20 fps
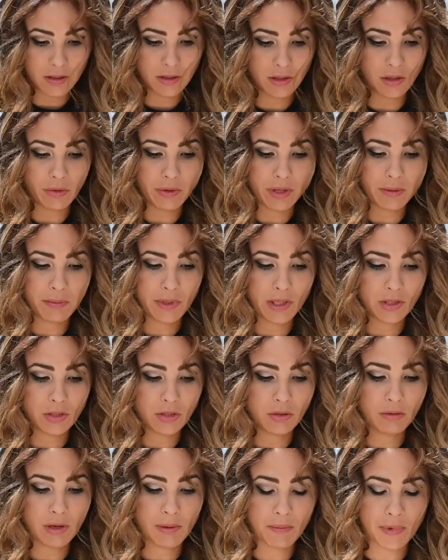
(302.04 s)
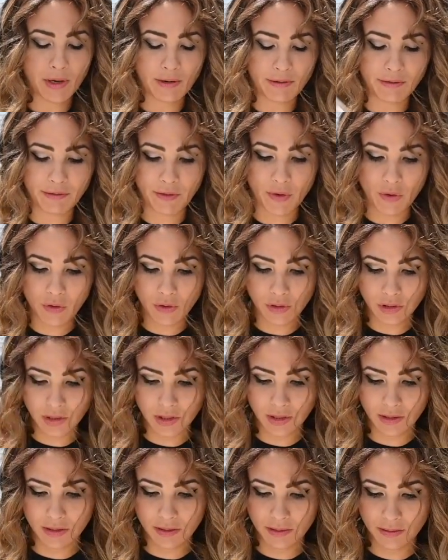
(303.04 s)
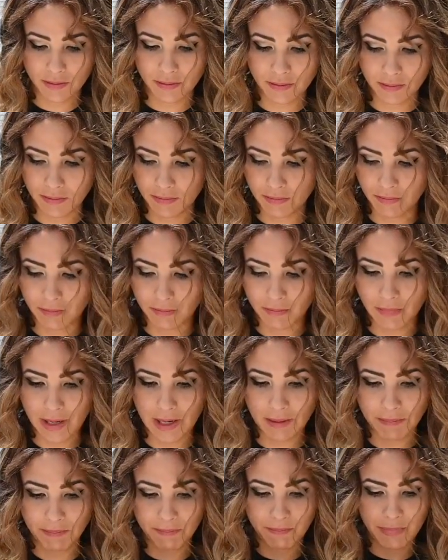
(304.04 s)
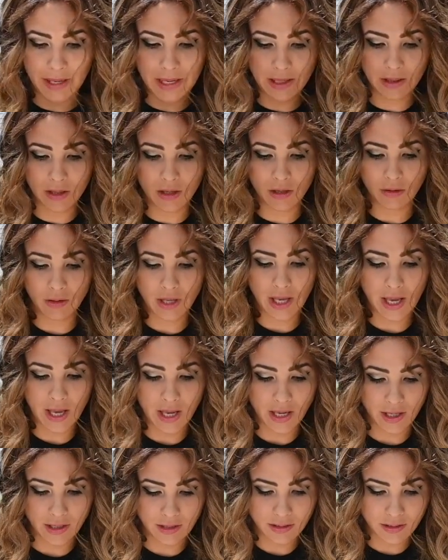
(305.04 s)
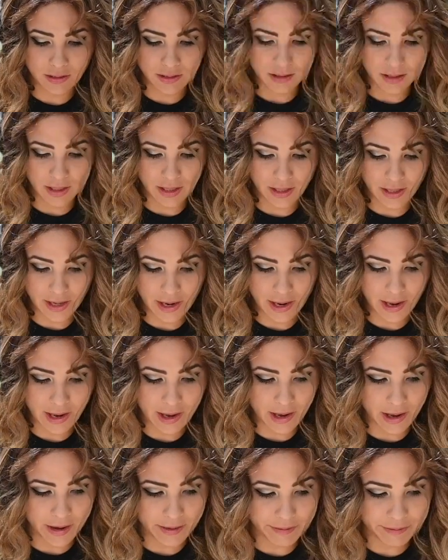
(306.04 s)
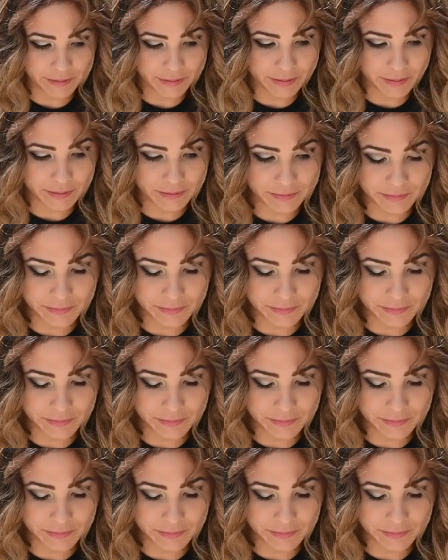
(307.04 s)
You know what I'm gonna do? I'm gonna fold my pillowcase in half.